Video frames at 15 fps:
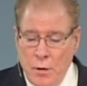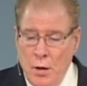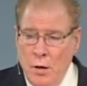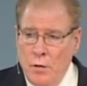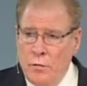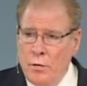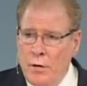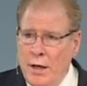
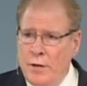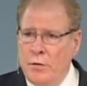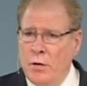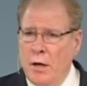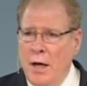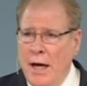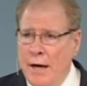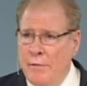So that's a
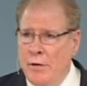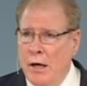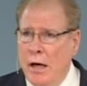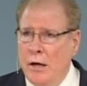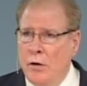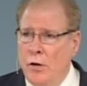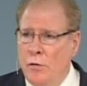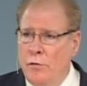
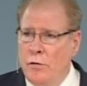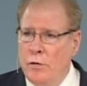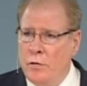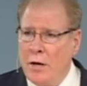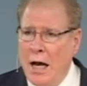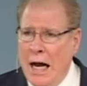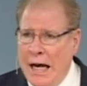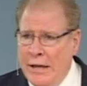caveat. Don't
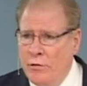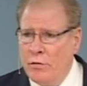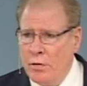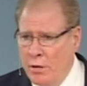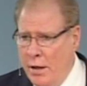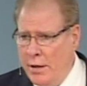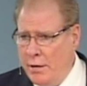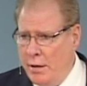just
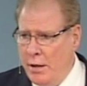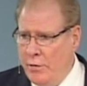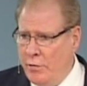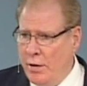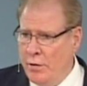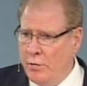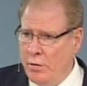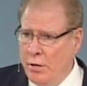isolate these
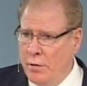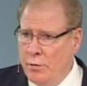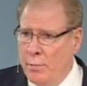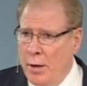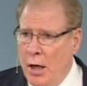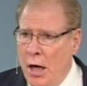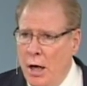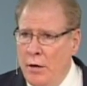incidents,
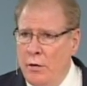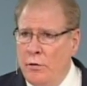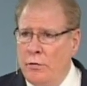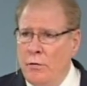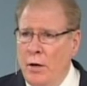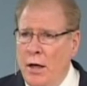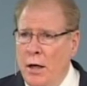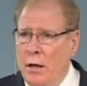but
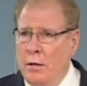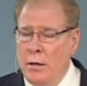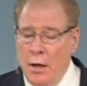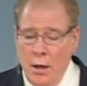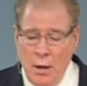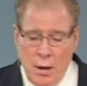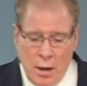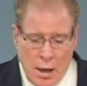understand
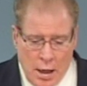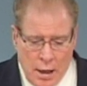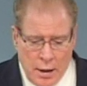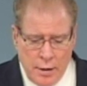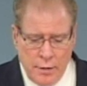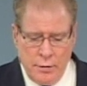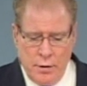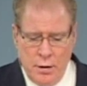
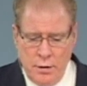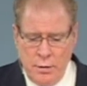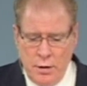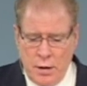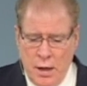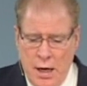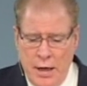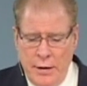uh, the, the
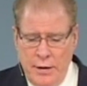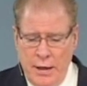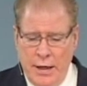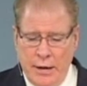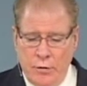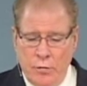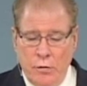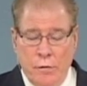
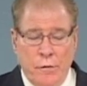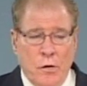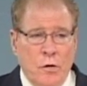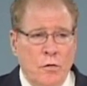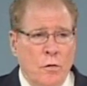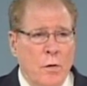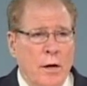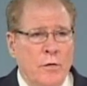context. So the
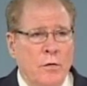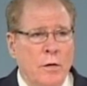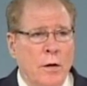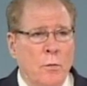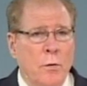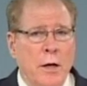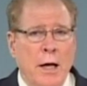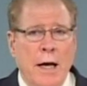first question
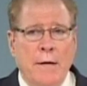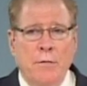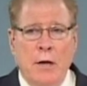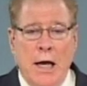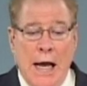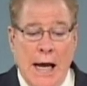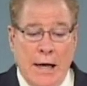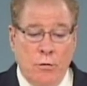that we have to
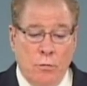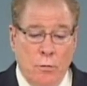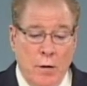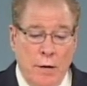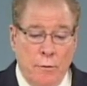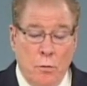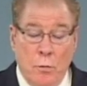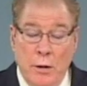ask
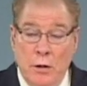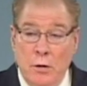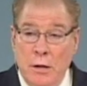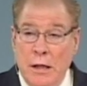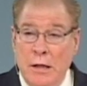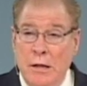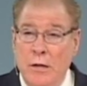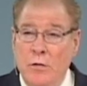whenever we
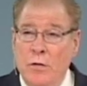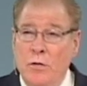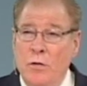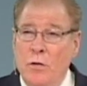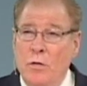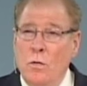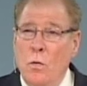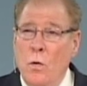look at these is
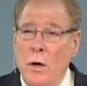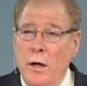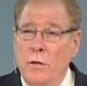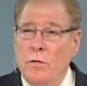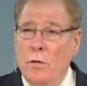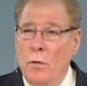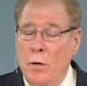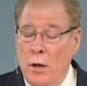just what
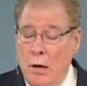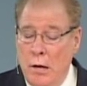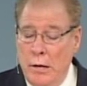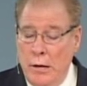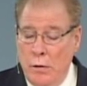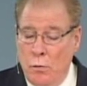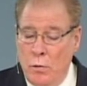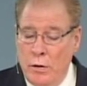is going on
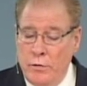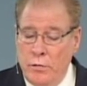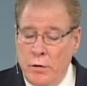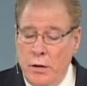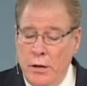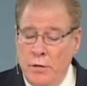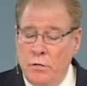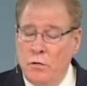here? What's
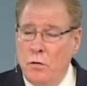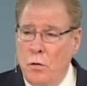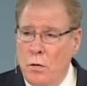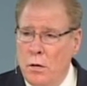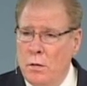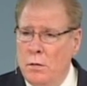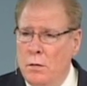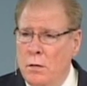the
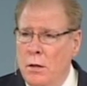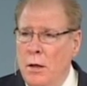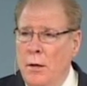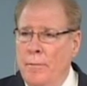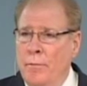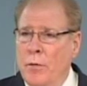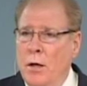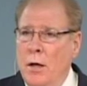historical
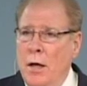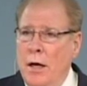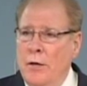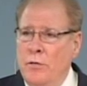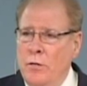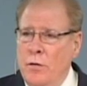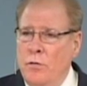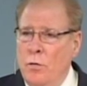uh,
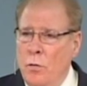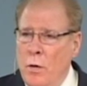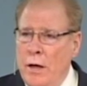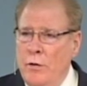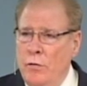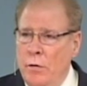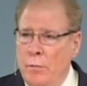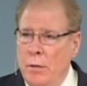
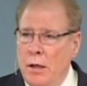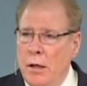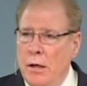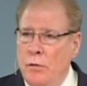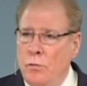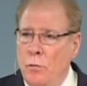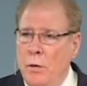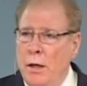situation?
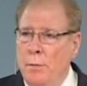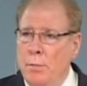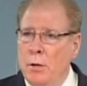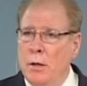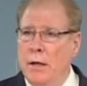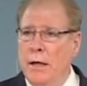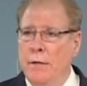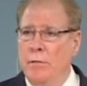Because we
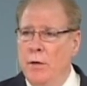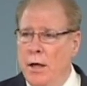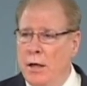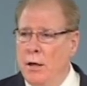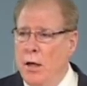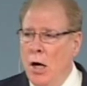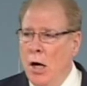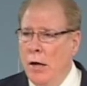believe
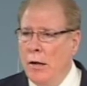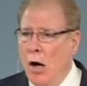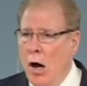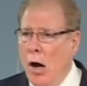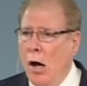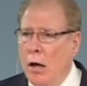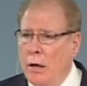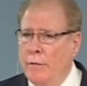that
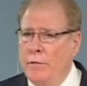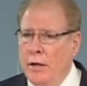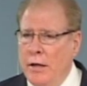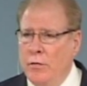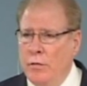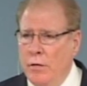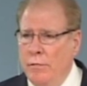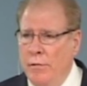all of
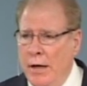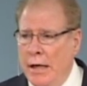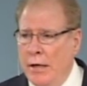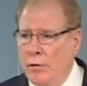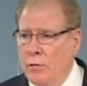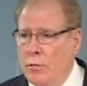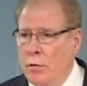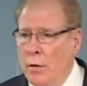these
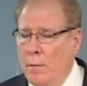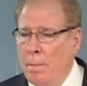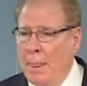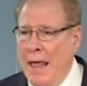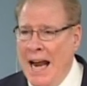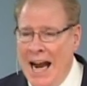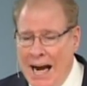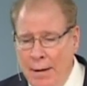events
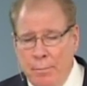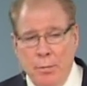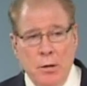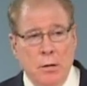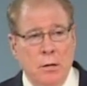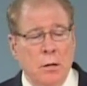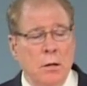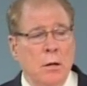
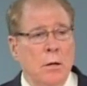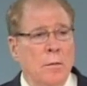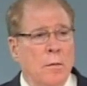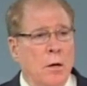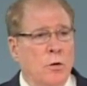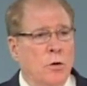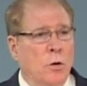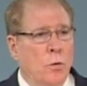happened
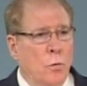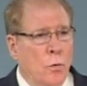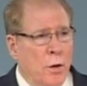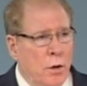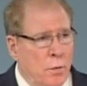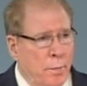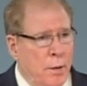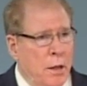to
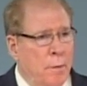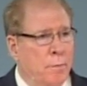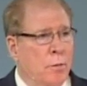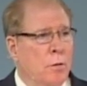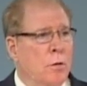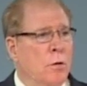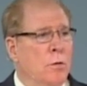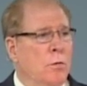real
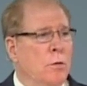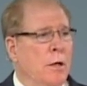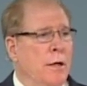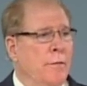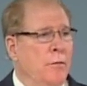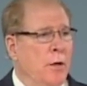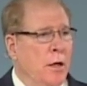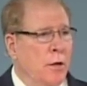people who
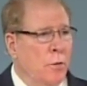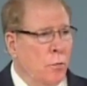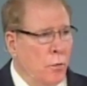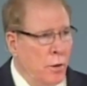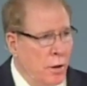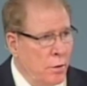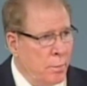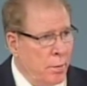lived in
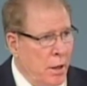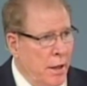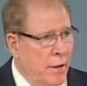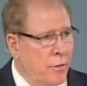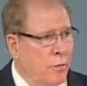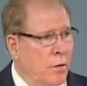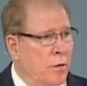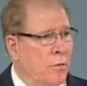real
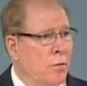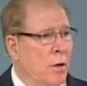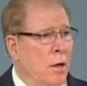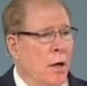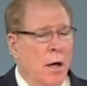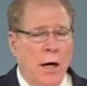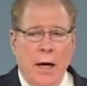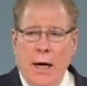places,
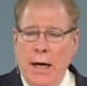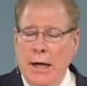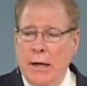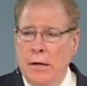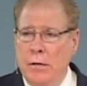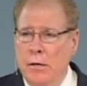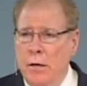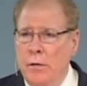
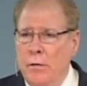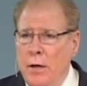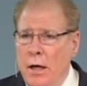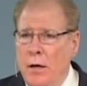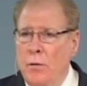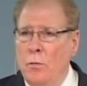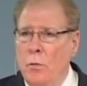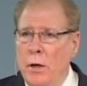and
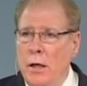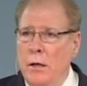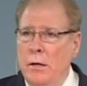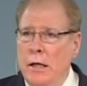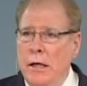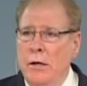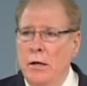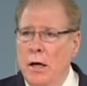that we
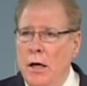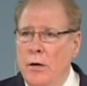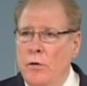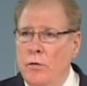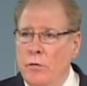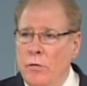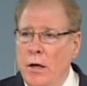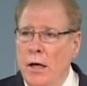need to
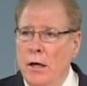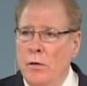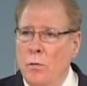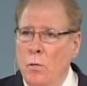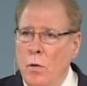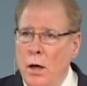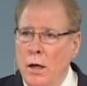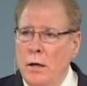
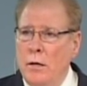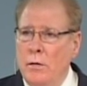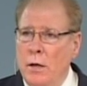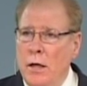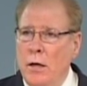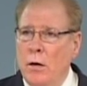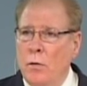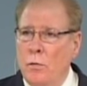understand what
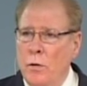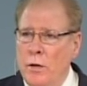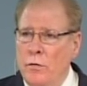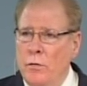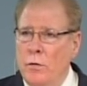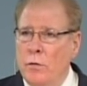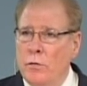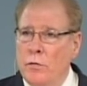the
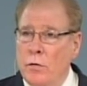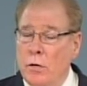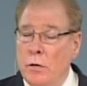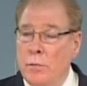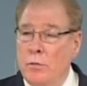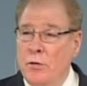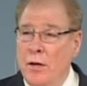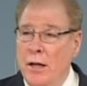original
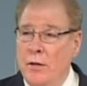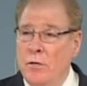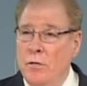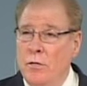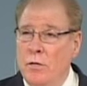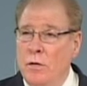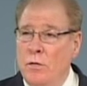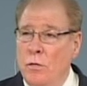circumstance
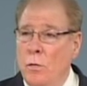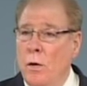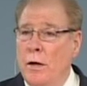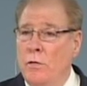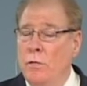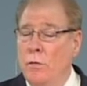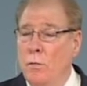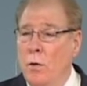and
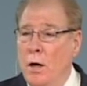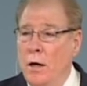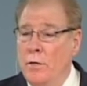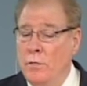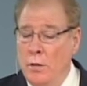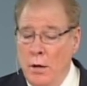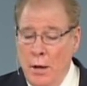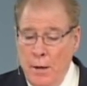situation
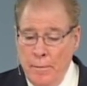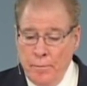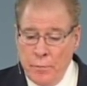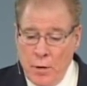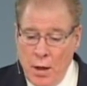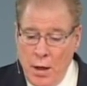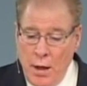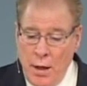was.
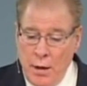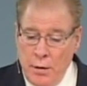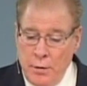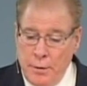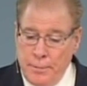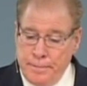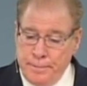And